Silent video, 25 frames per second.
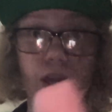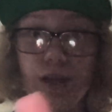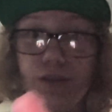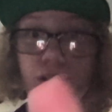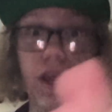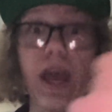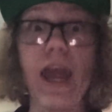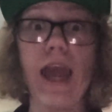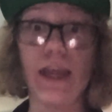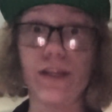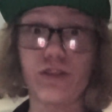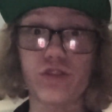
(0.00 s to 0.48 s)

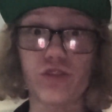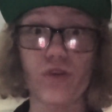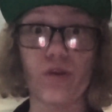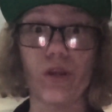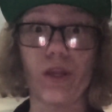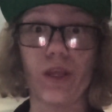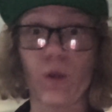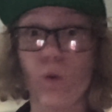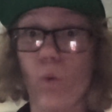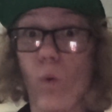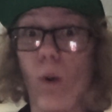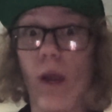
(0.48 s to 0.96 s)
is
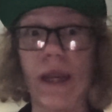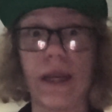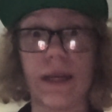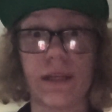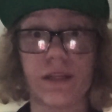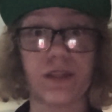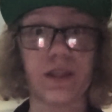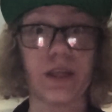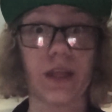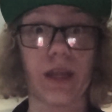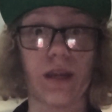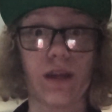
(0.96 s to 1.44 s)
actually
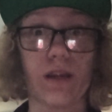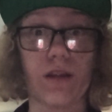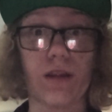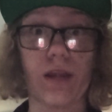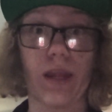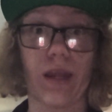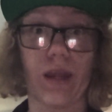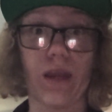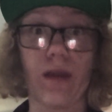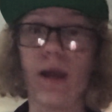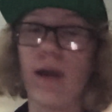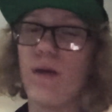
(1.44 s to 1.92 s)
quite scary.
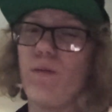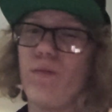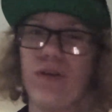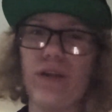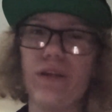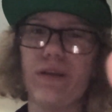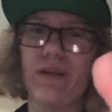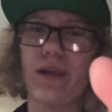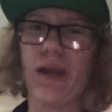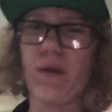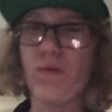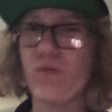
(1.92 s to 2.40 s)
Yeah, I
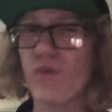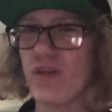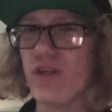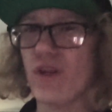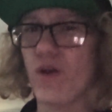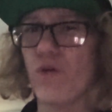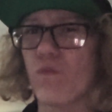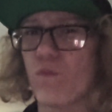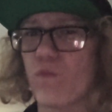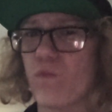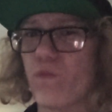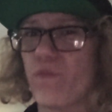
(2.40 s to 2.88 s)
wanna
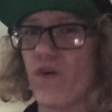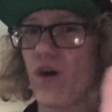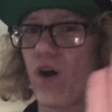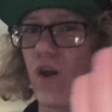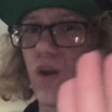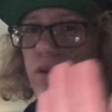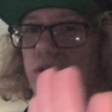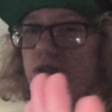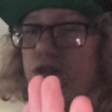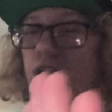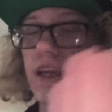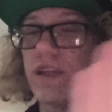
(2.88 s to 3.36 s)
go
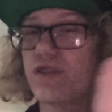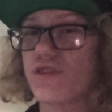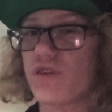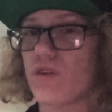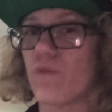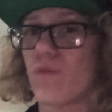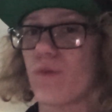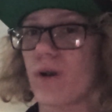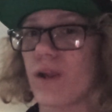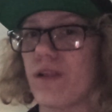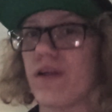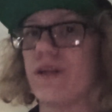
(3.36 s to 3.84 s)
far and say
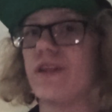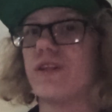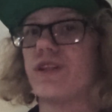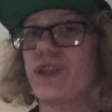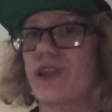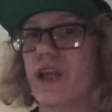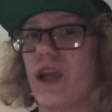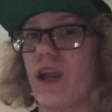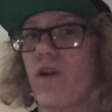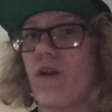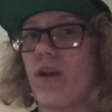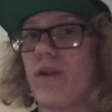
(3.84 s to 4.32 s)
it's a really
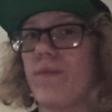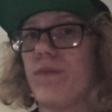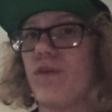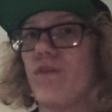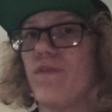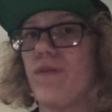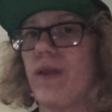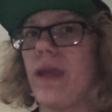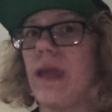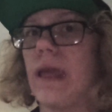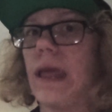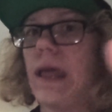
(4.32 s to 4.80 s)
scary
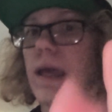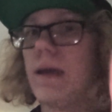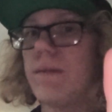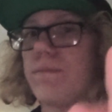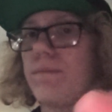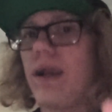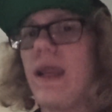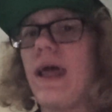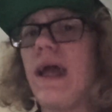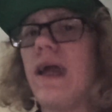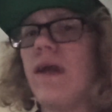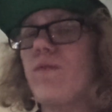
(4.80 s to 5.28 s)
movie,
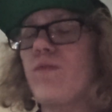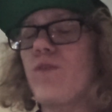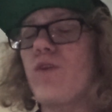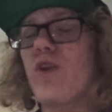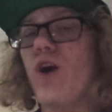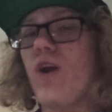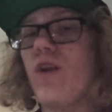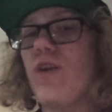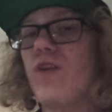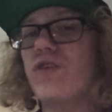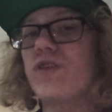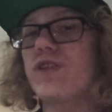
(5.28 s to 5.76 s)
but I
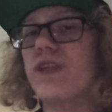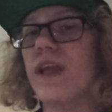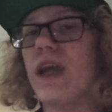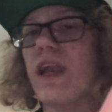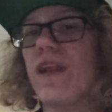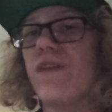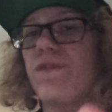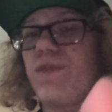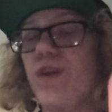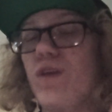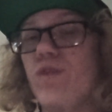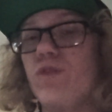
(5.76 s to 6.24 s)
would
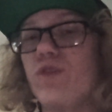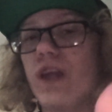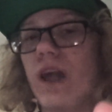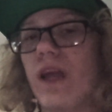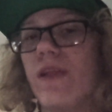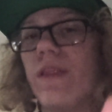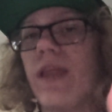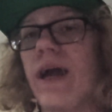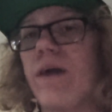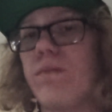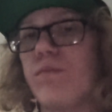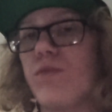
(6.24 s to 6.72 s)
understand if you
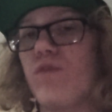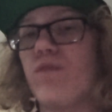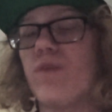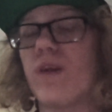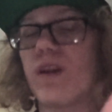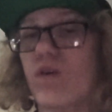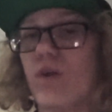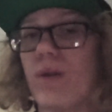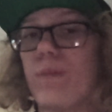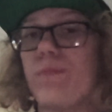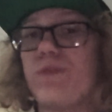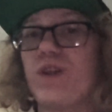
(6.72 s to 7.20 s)
said that
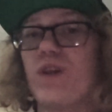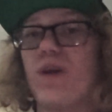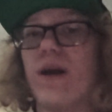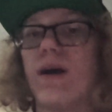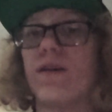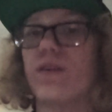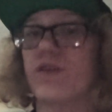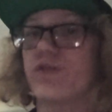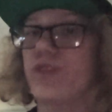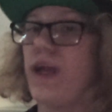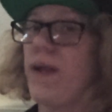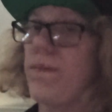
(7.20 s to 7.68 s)
movie creeps
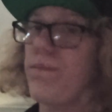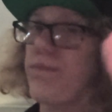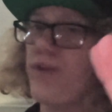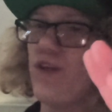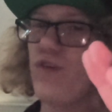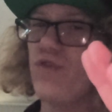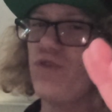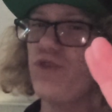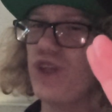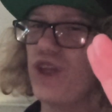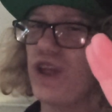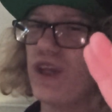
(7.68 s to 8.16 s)
you out, because that
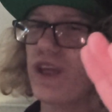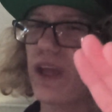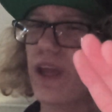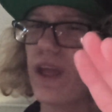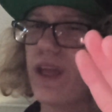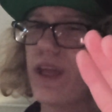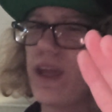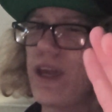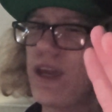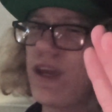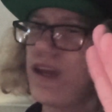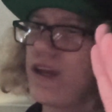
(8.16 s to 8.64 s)

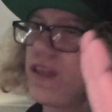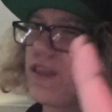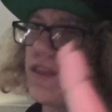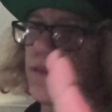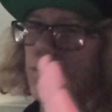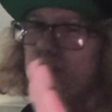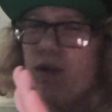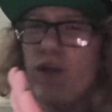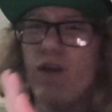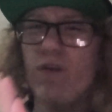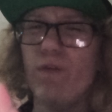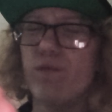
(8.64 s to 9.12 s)
music,
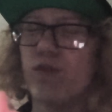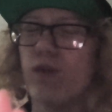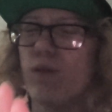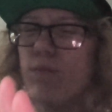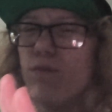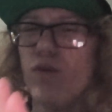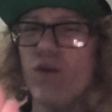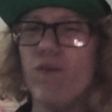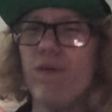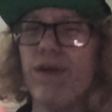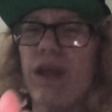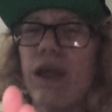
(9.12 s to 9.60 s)
the
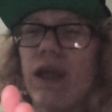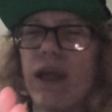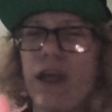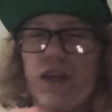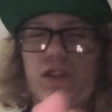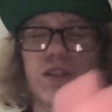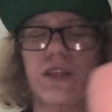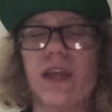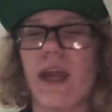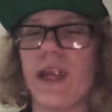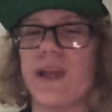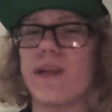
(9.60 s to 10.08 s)
movie
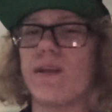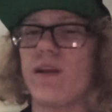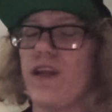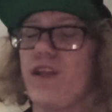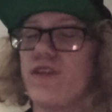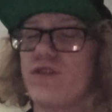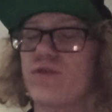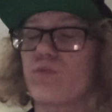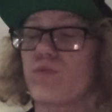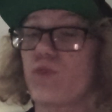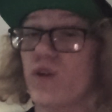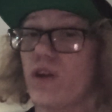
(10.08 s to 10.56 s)

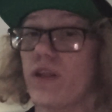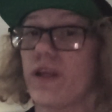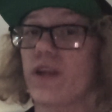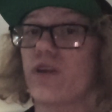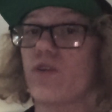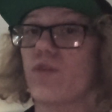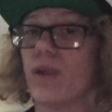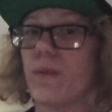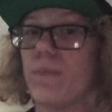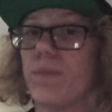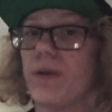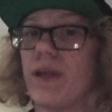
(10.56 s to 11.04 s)
is
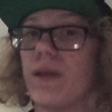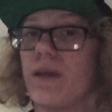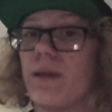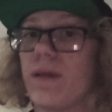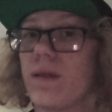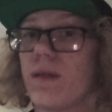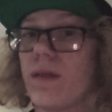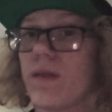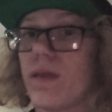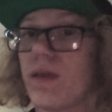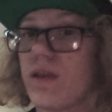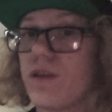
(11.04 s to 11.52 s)
really creepy.
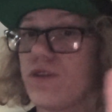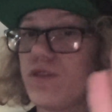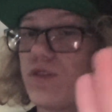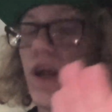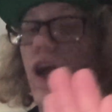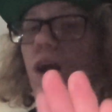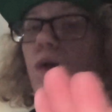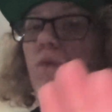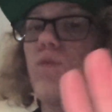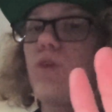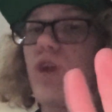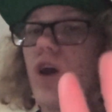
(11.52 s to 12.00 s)

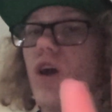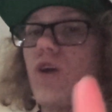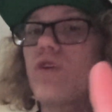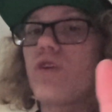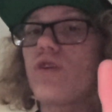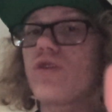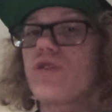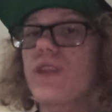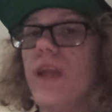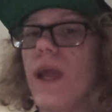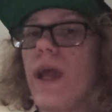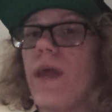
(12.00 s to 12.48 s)
So I would
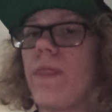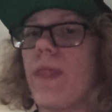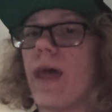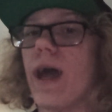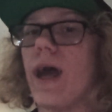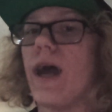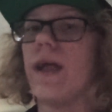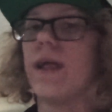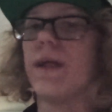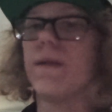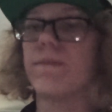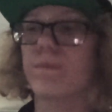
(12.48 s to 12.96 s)

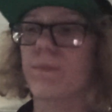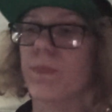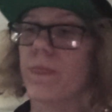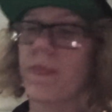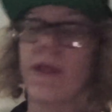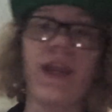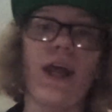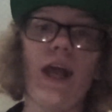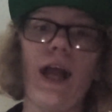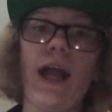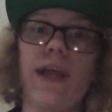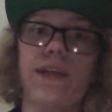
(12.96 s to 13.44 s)
understand that.
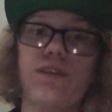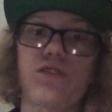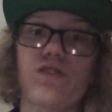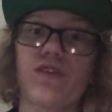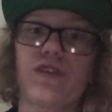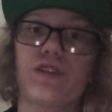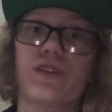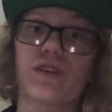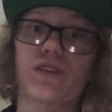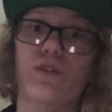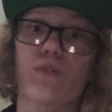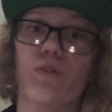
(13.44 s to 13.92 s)
And it
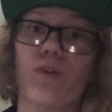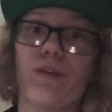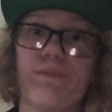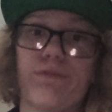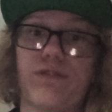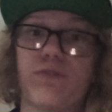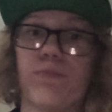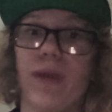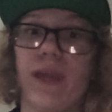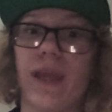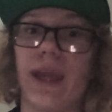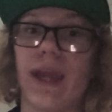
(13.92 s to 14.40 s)
actually
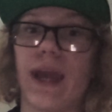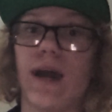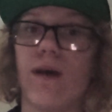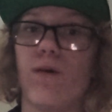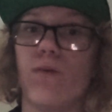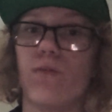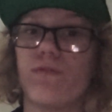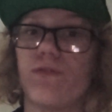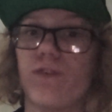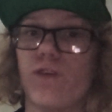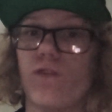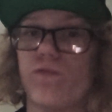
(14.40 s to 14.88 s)
creeps me
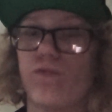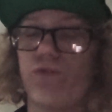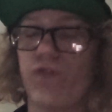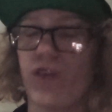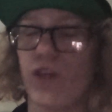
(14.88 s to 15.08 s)
out